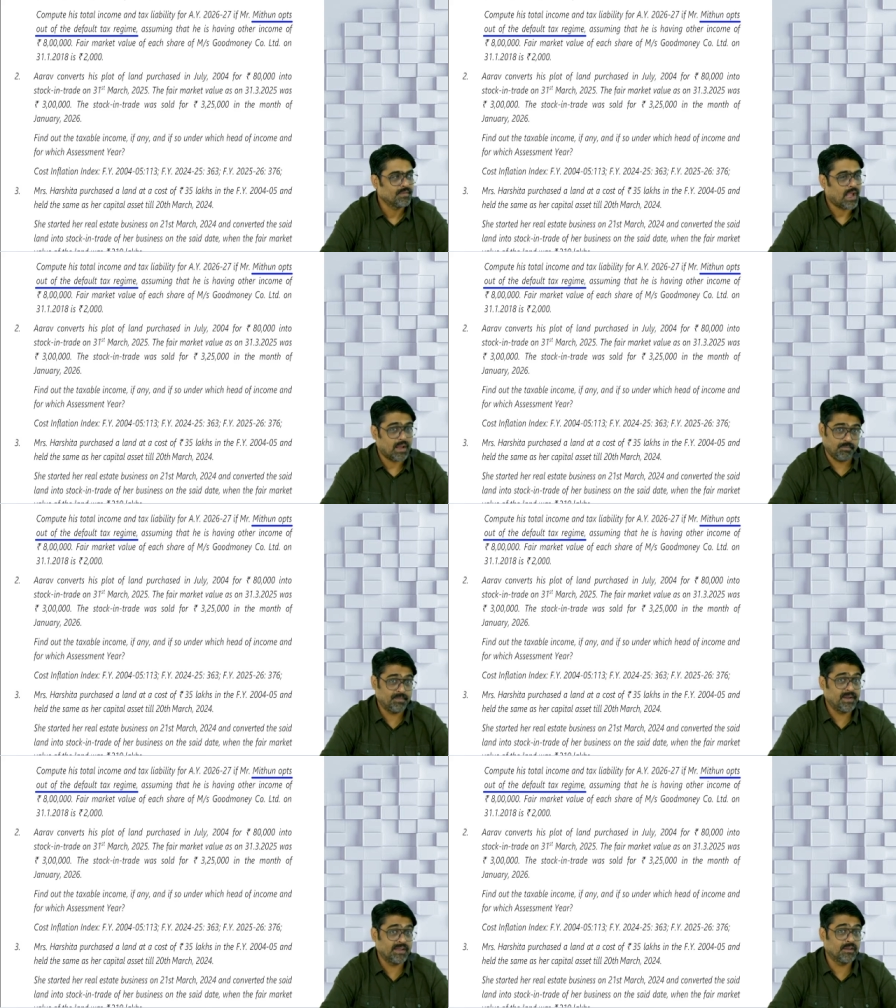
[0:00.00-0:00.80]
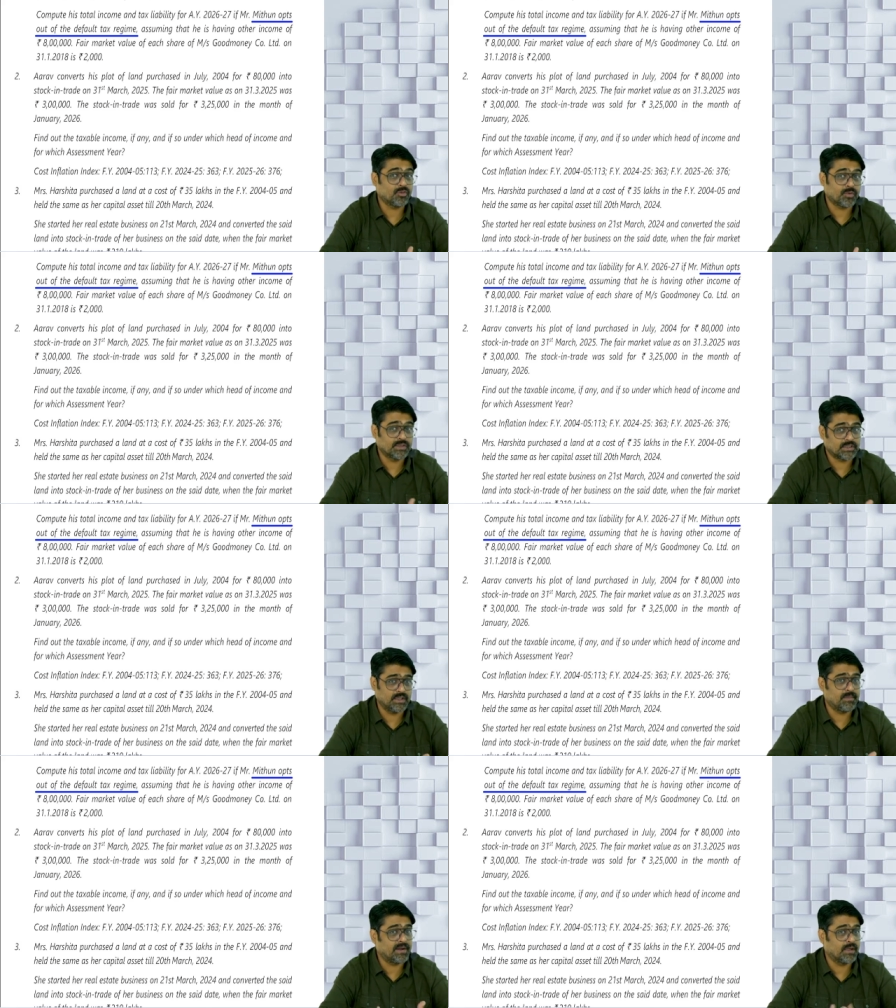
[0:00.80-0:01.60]
And maybe in this question they
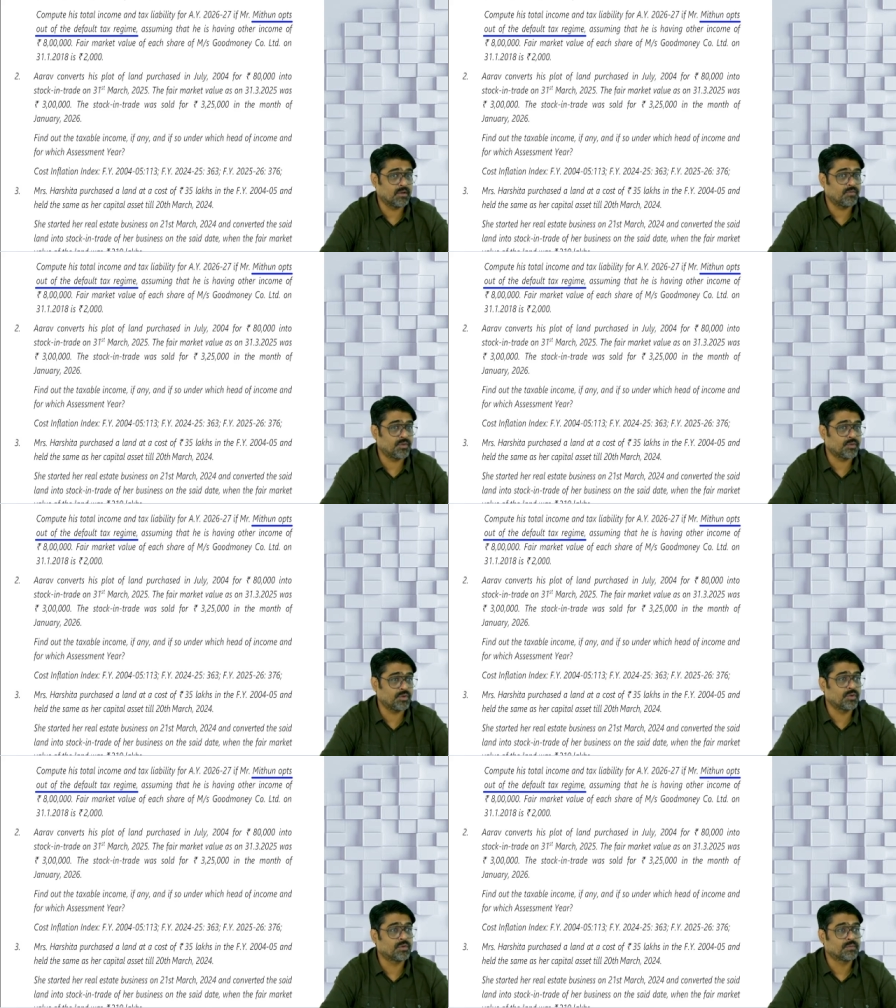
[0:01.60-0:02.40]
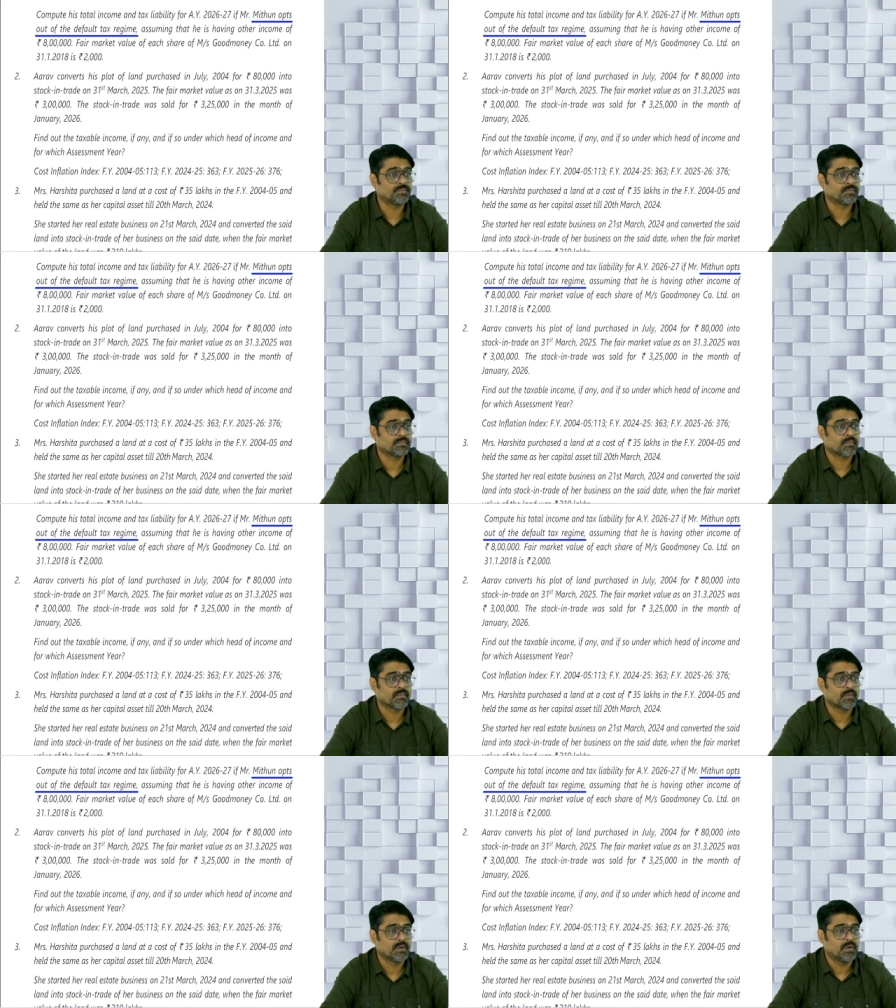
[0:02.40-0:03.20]
might confuse you.
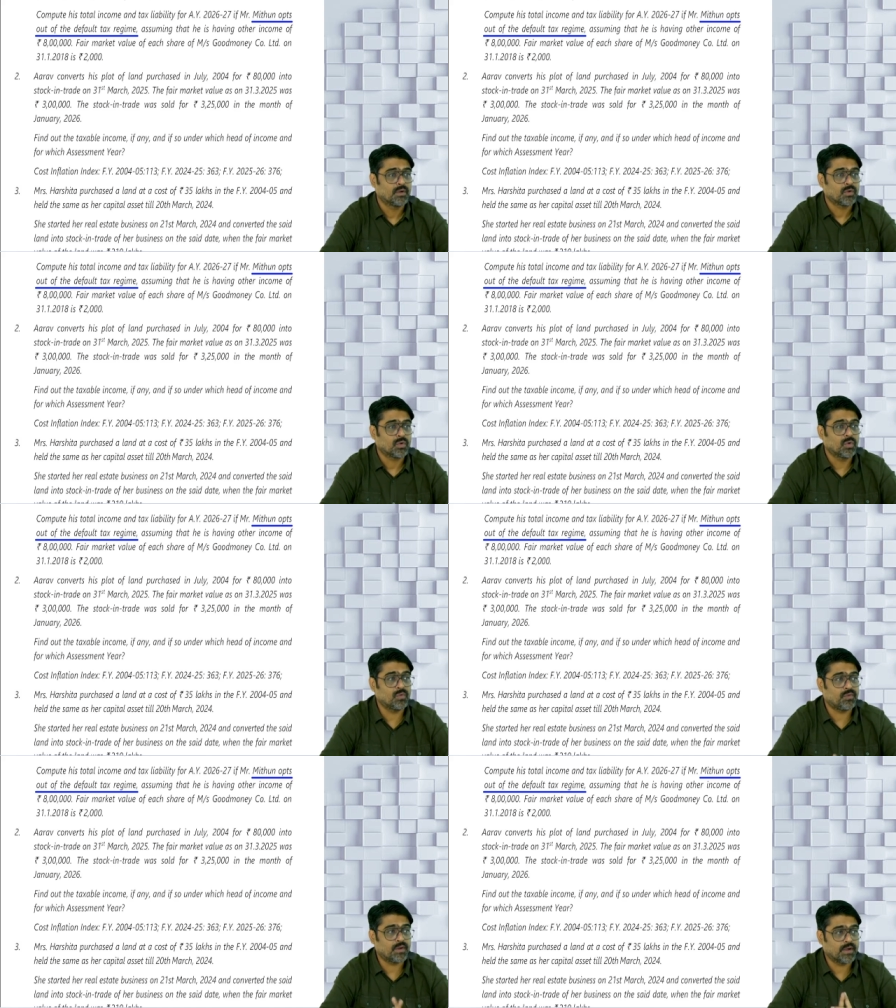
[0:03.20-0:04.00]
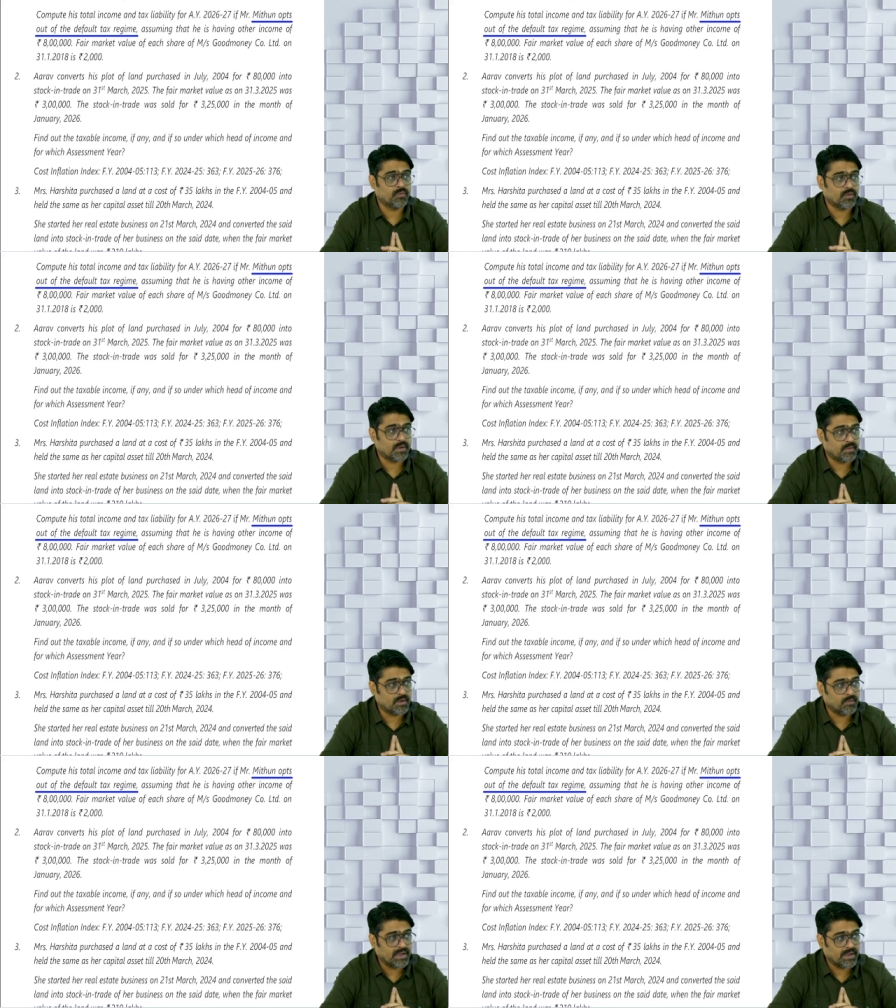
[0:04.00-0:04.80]
Don't forget whatever
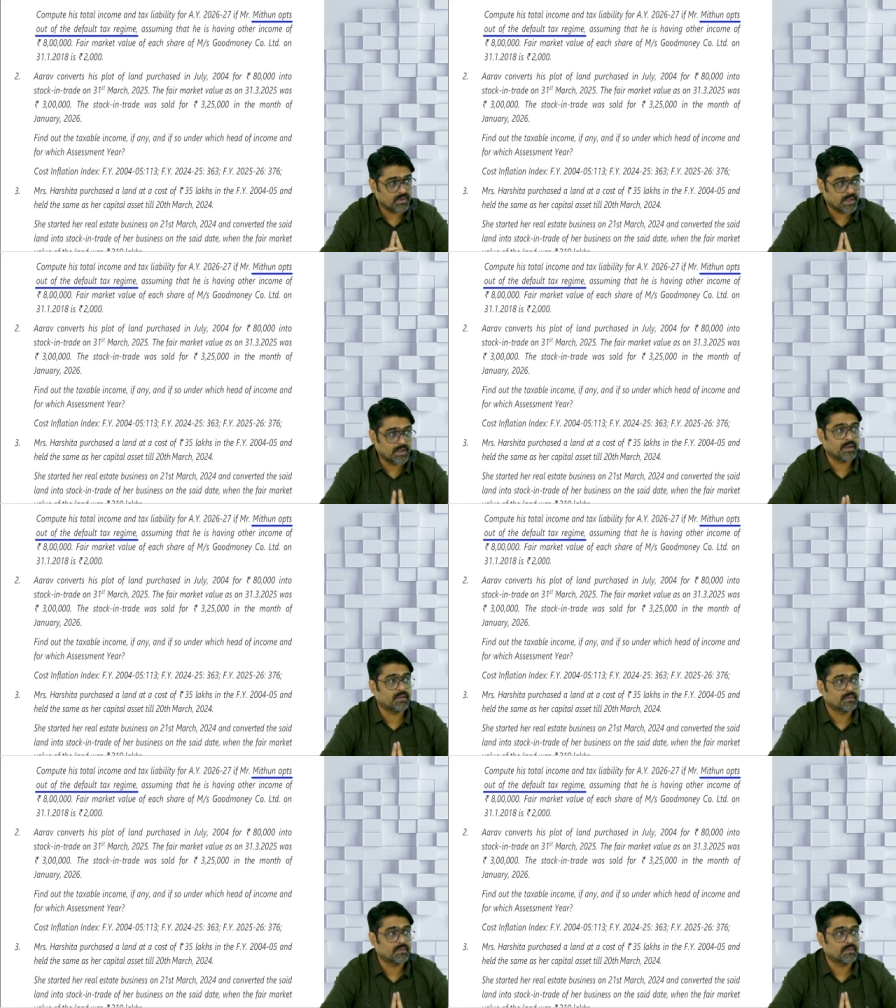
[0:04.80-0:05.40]
we have done.